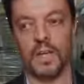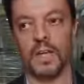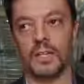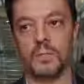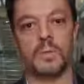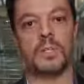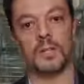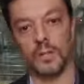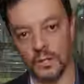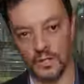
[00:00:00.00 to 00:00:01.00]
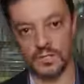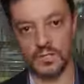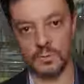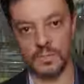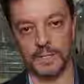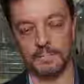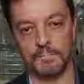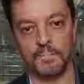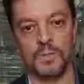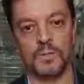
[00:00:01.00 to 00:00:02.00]
And that's where technology steps in,
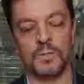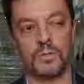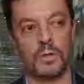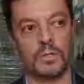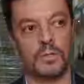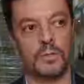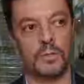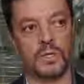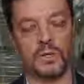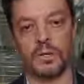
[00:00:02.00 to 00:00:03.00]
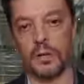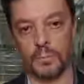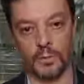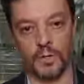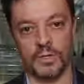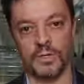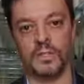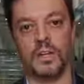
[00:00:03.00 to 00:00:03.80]
to start using data points